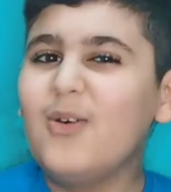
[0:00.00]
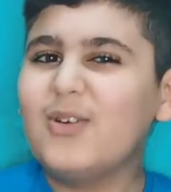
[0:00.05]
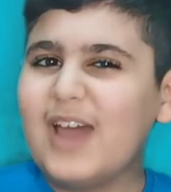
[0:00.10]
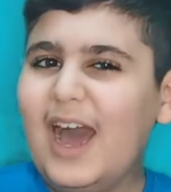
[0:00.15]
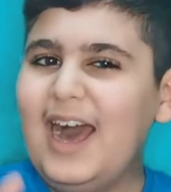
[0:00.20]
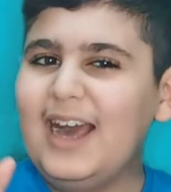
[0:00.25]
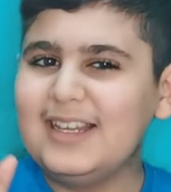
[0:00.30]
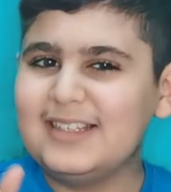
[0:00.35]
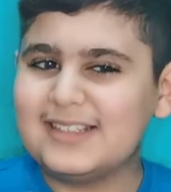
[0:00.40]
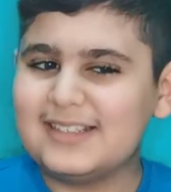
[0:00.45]
Oh
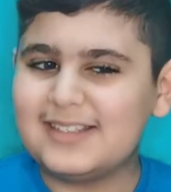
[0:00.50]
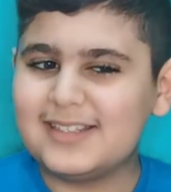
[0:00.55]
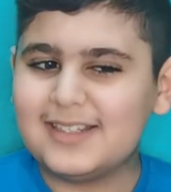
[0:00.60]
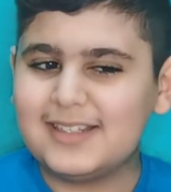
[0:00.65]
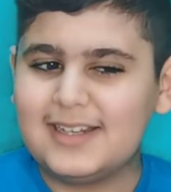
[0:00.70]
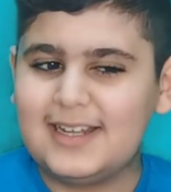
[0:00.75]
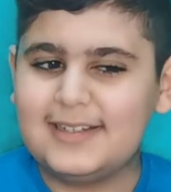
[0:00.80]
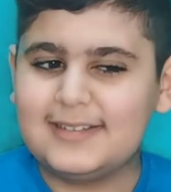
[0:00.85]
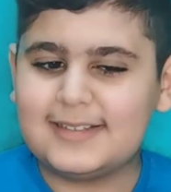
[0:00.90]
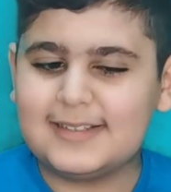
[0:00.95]
guys,
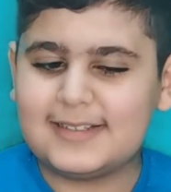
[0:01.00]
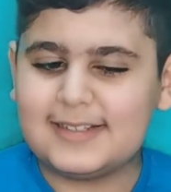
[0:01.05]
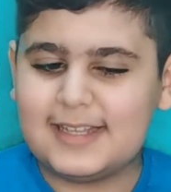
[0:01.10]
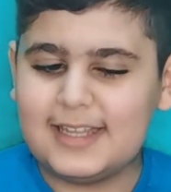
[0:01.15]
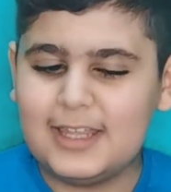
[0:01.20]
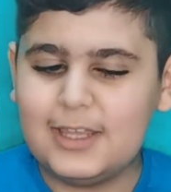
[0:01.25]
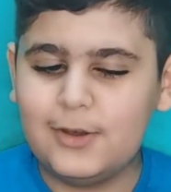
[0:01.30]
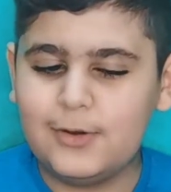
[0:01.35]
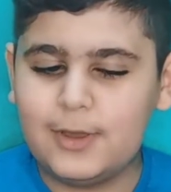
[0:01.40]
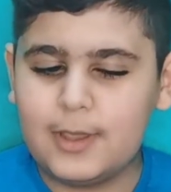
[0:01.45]
nice to see
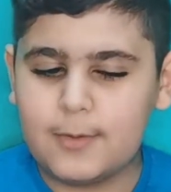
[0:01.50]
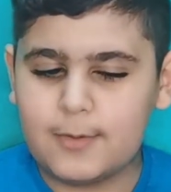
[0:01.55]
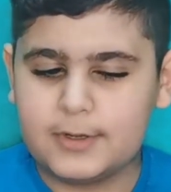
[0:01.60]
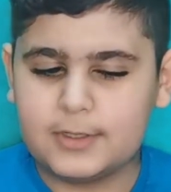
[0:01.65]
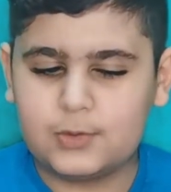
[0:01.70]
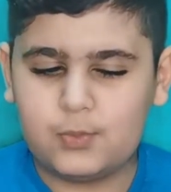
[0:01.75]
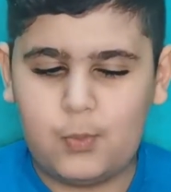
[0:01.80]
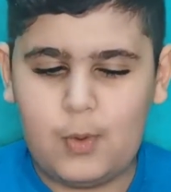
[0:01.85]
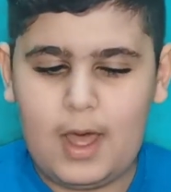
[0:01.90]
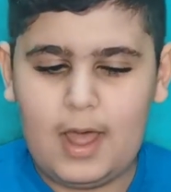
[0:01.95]
you here
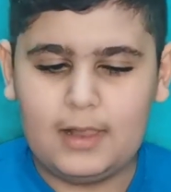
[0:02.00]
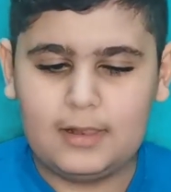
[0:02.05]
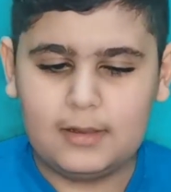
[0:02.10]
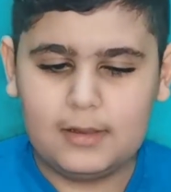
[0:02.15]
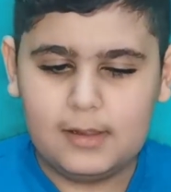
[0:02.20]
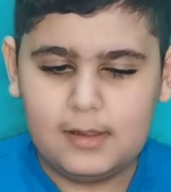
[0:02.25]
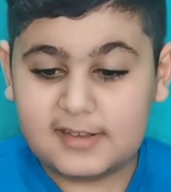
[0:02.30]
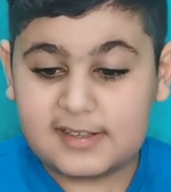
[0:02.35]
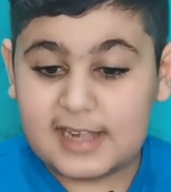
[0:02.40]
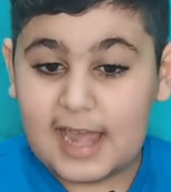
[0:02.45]
as
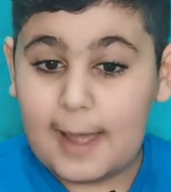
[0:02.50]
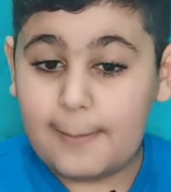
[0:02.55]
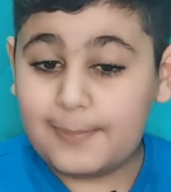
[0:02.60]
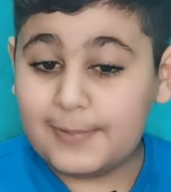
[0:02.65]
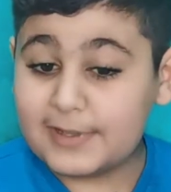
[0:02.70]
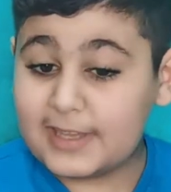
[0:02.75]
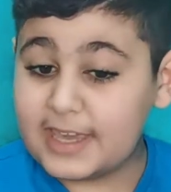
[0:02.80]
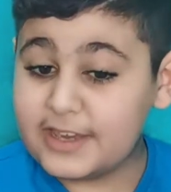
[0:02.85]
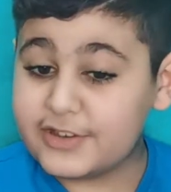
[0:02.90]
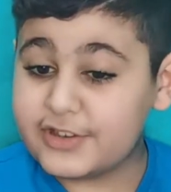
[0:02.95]
well. This
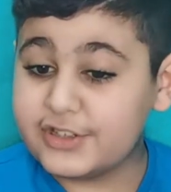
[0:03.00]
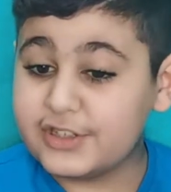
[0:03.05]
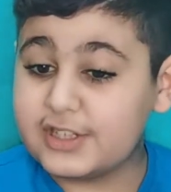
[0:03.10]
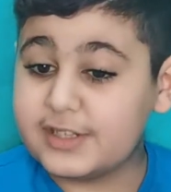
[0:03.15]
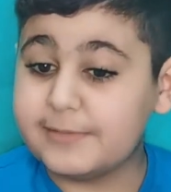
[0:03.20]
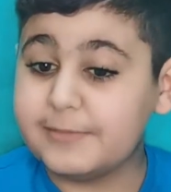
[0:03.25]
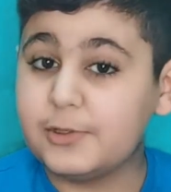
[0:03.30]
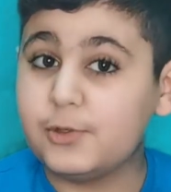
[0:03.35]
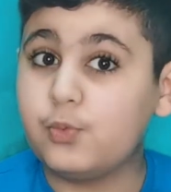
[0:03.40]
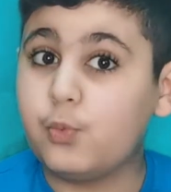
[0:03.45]
application
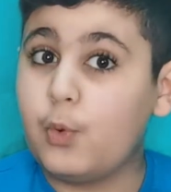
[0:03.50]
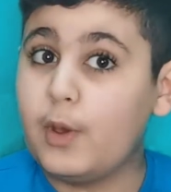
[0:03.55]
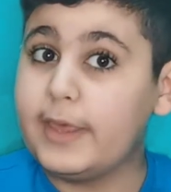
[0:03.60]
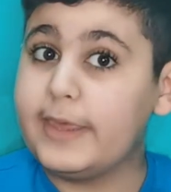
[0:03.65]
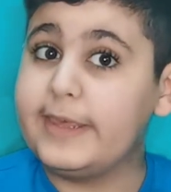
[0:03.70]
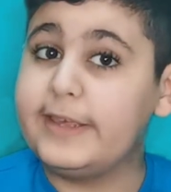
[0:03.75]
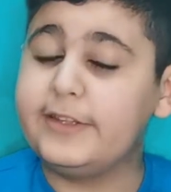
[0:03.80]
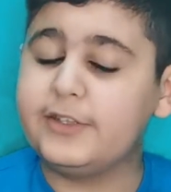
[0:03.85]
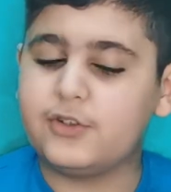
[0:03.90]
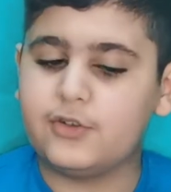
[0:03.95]
seems way
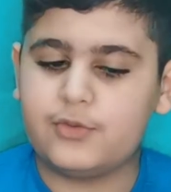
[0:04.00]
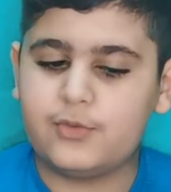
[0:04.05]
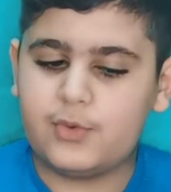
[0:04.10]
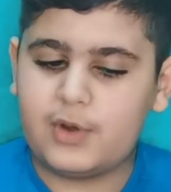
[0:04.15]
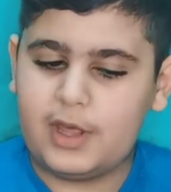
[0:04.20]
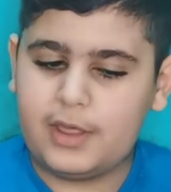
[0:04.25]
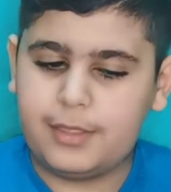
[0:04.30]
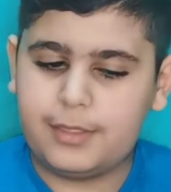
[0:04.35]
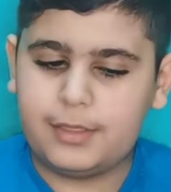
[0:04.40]
easier than I